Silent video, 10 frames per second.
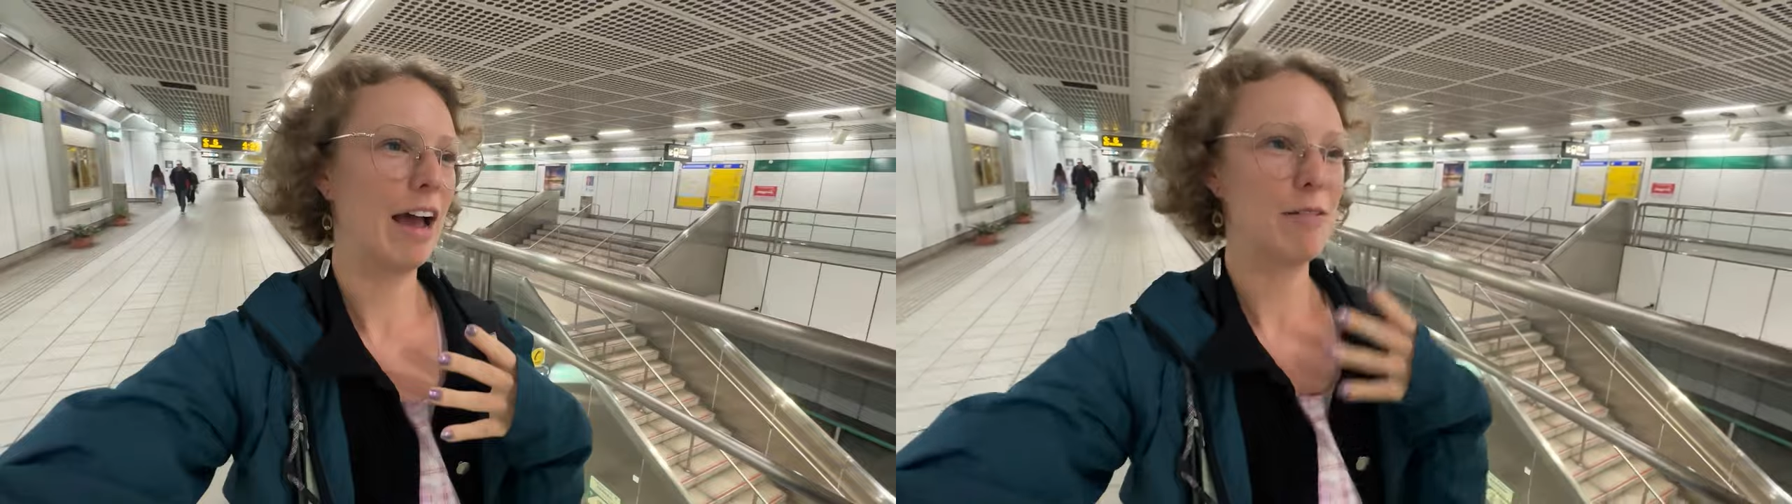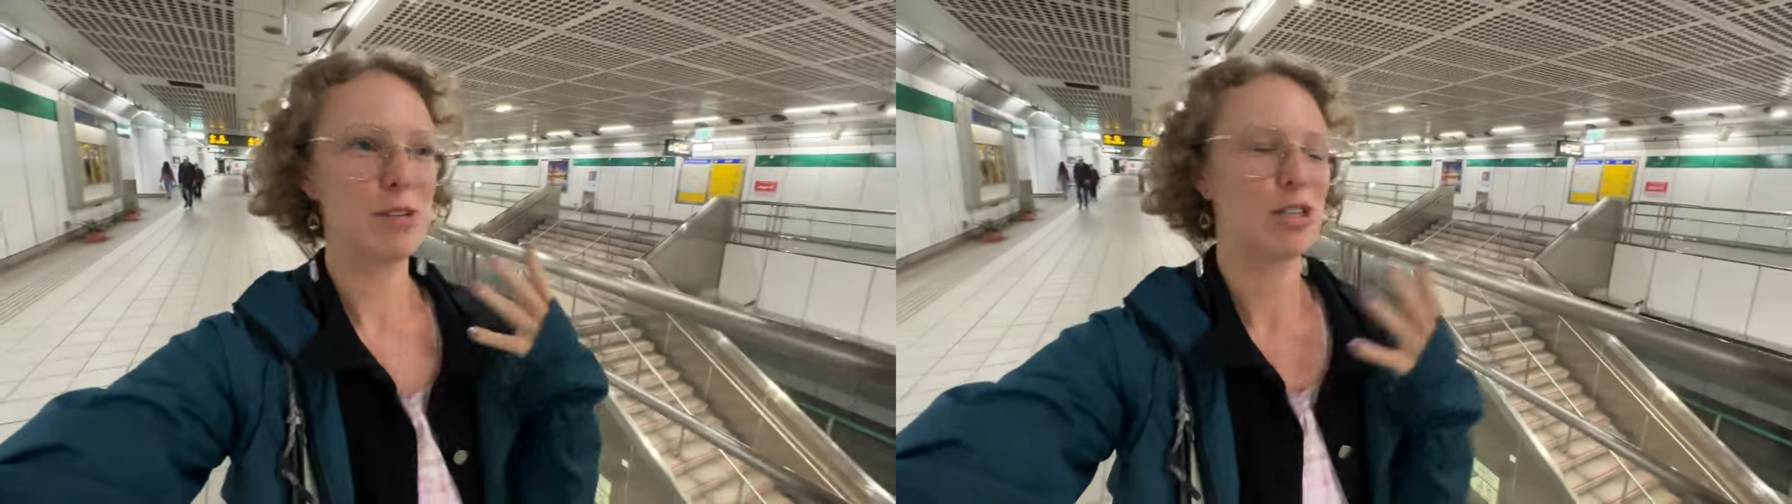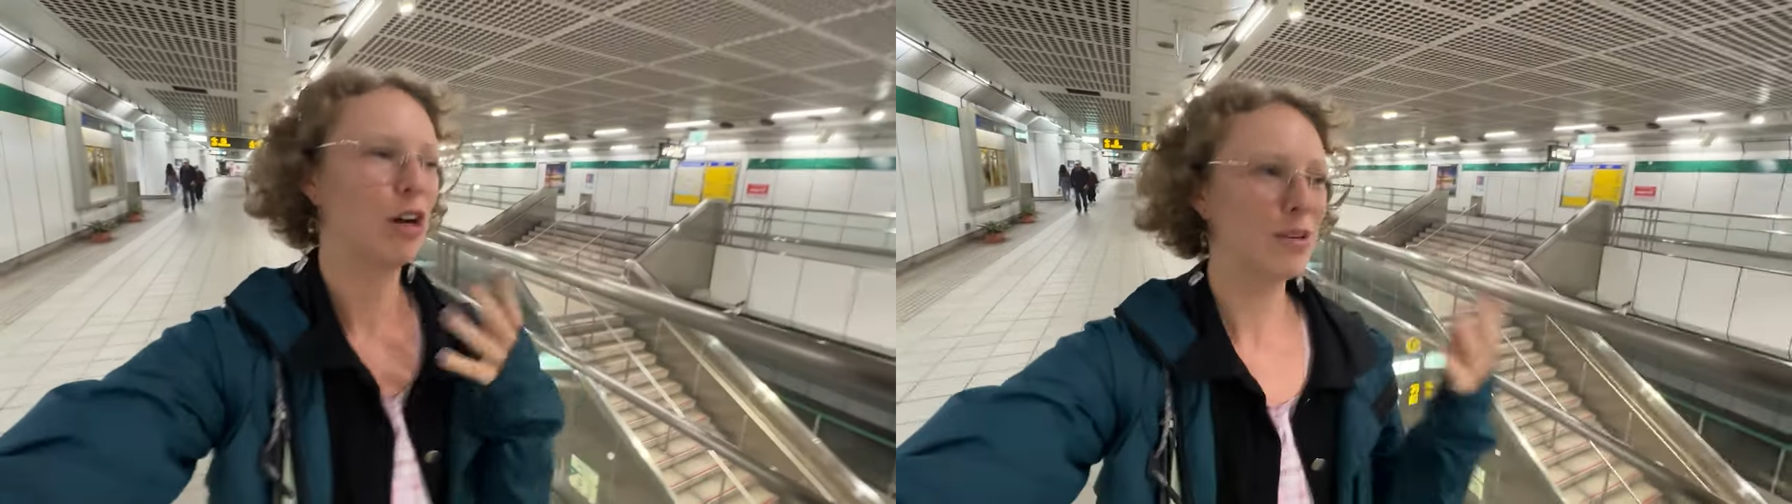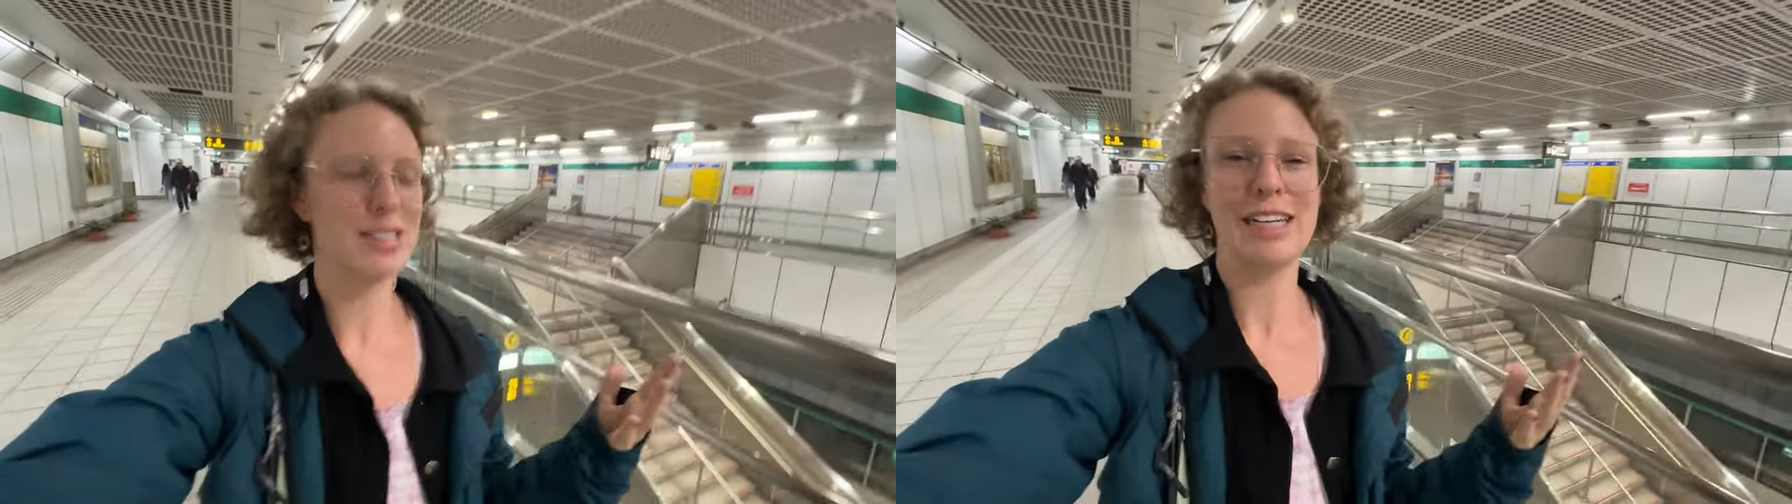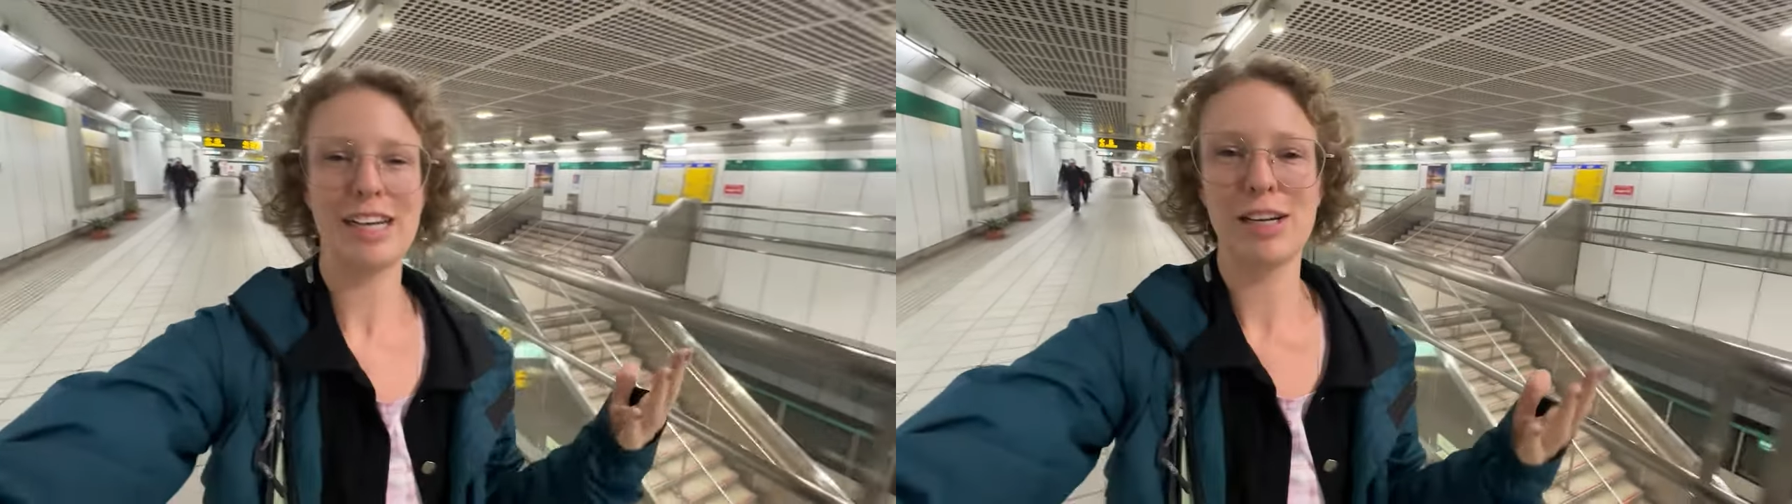I'm just
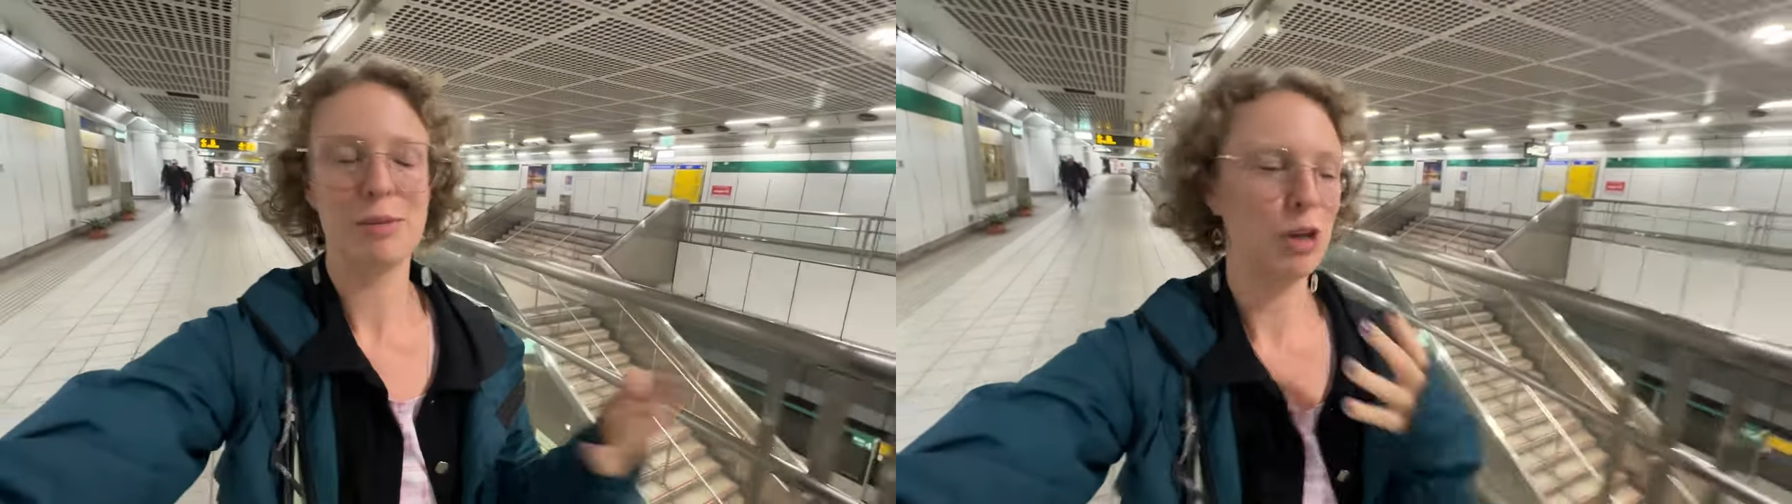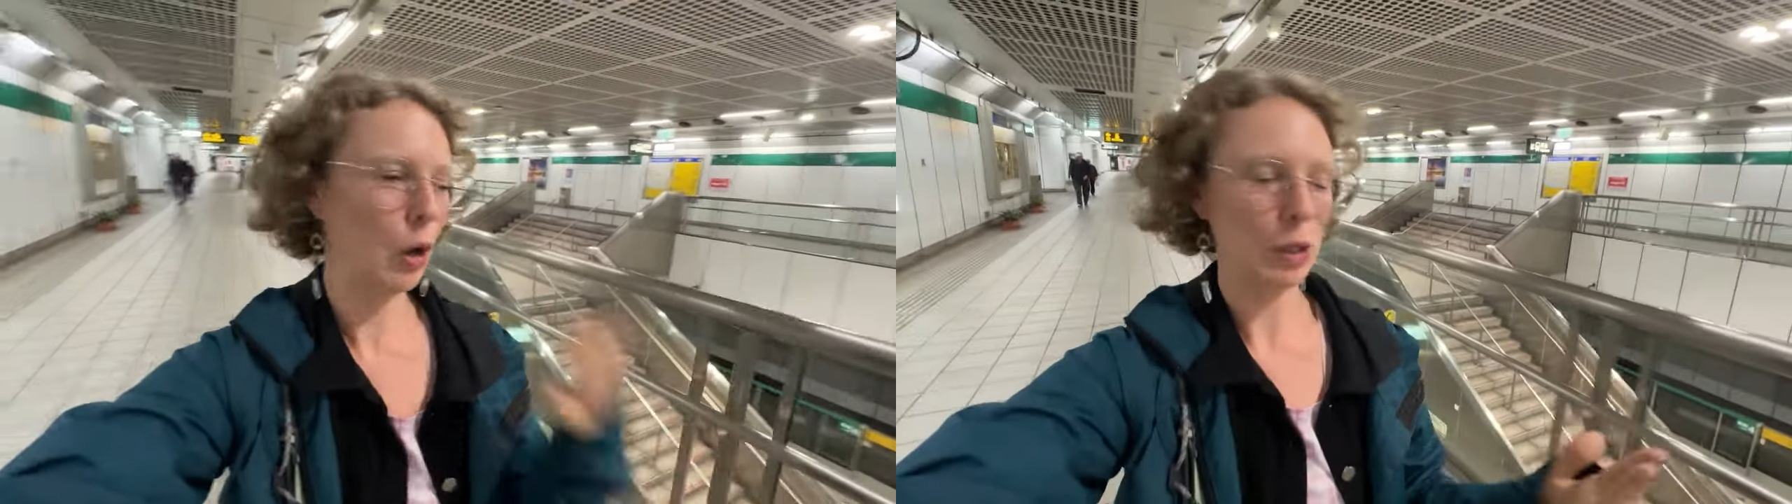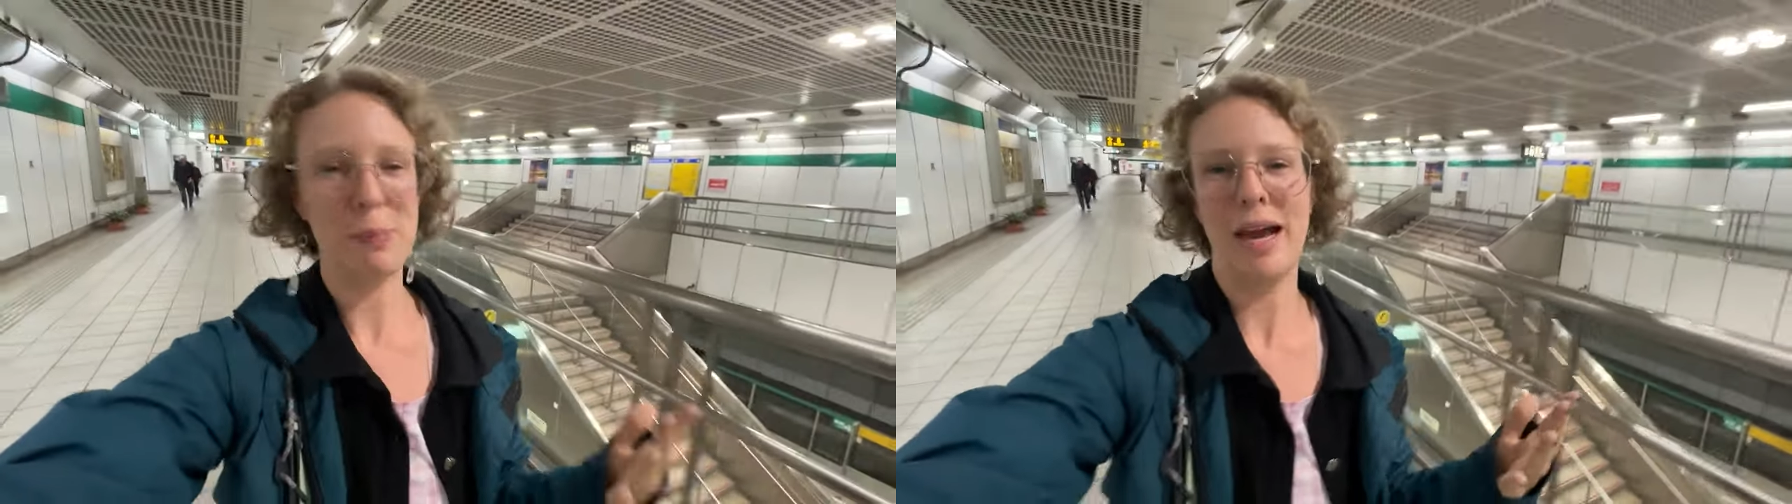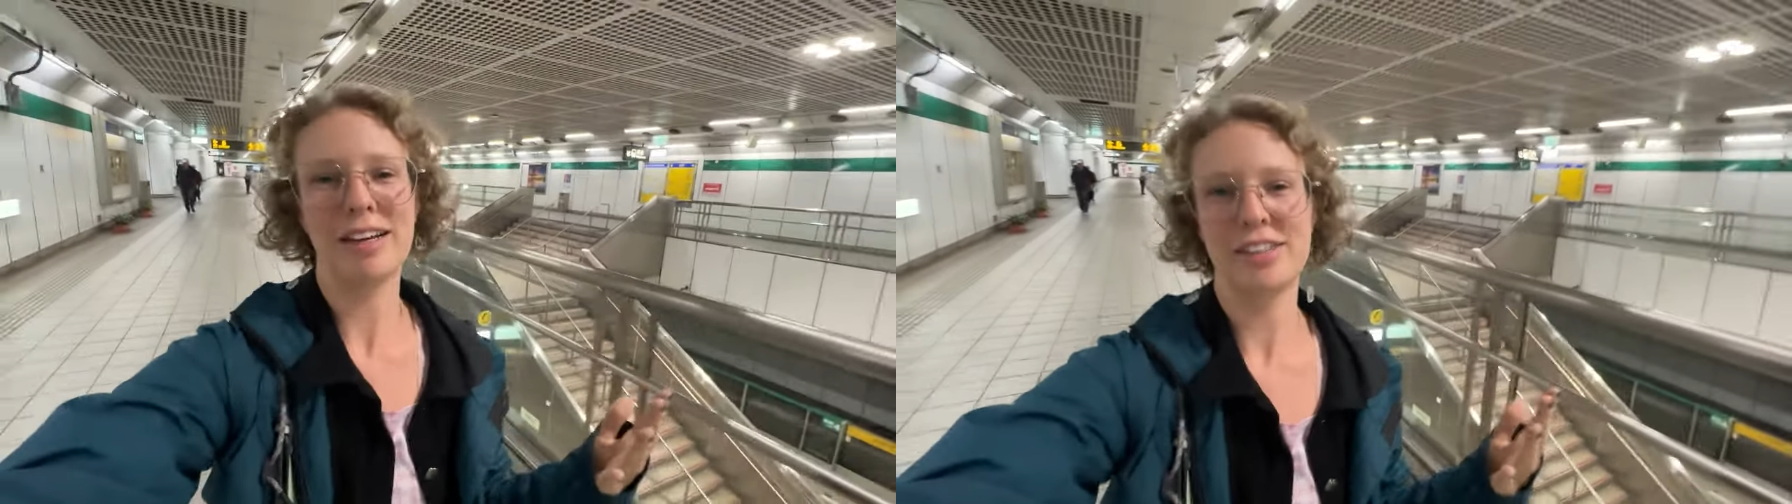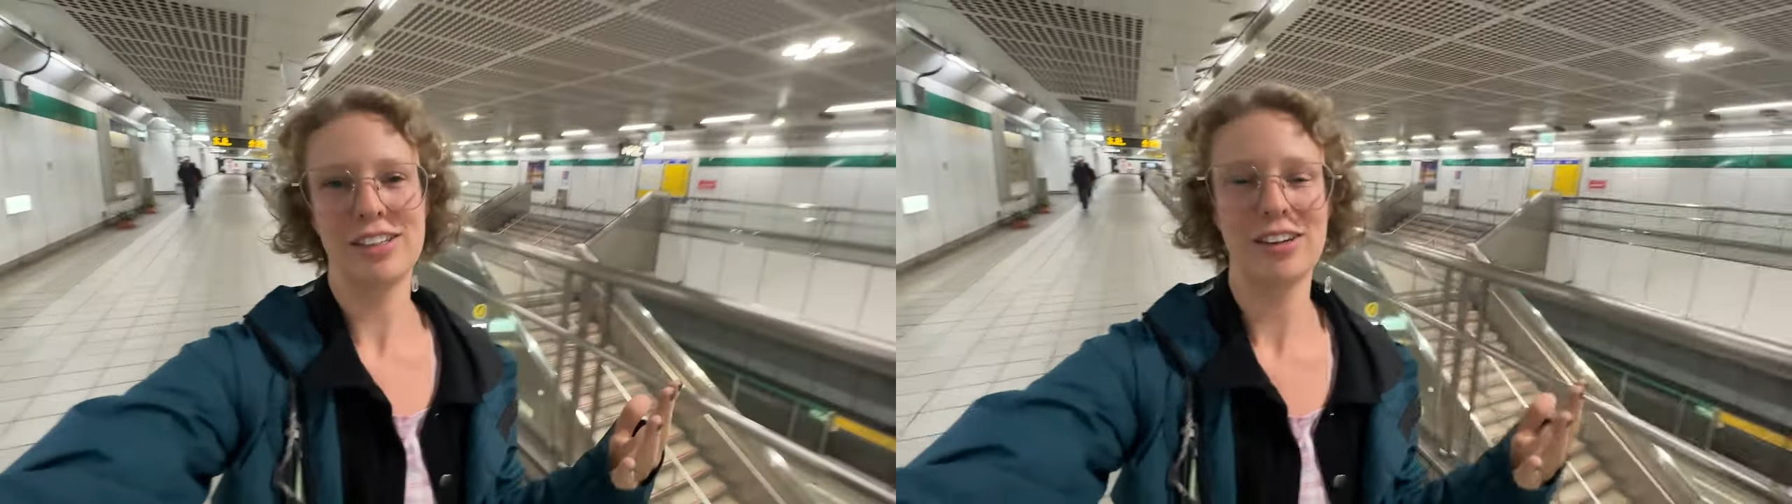always getting called back
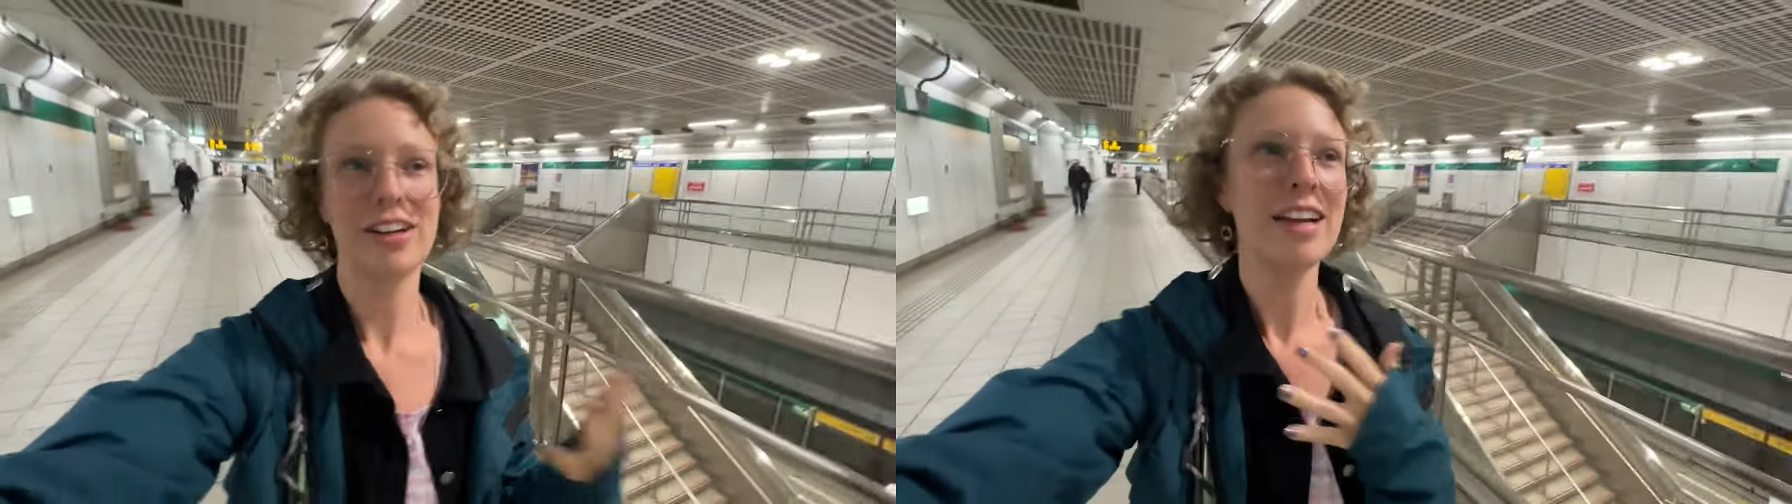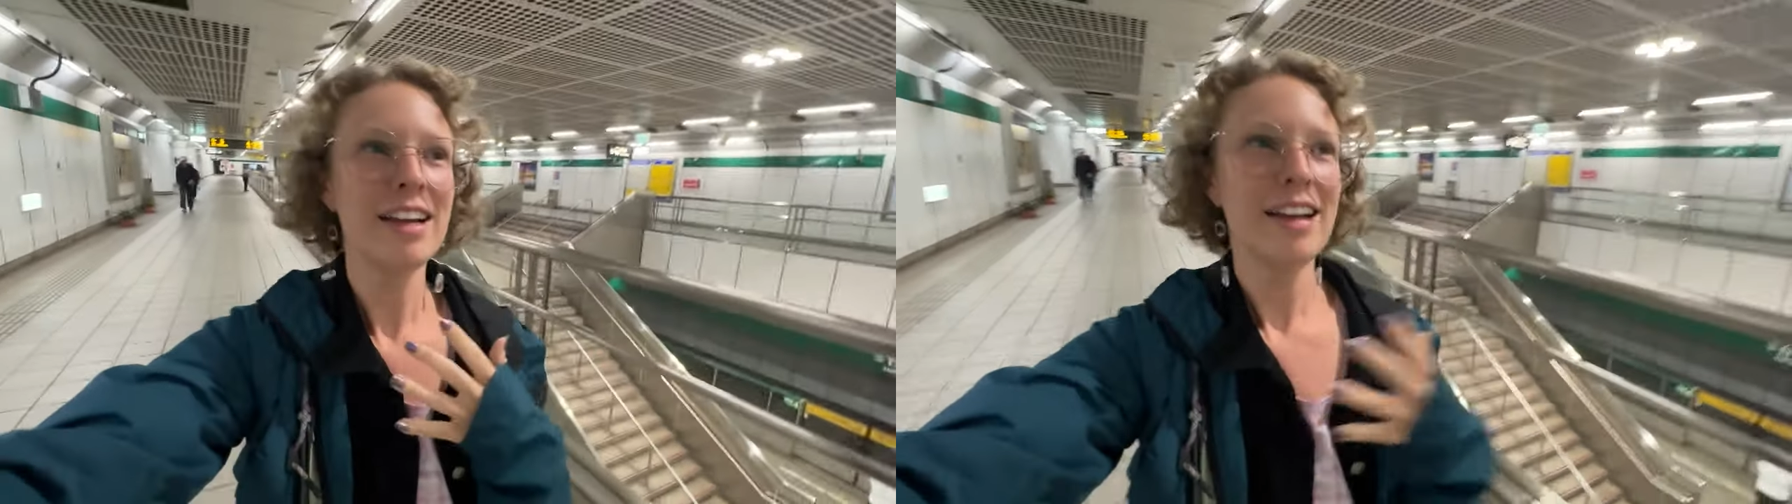here,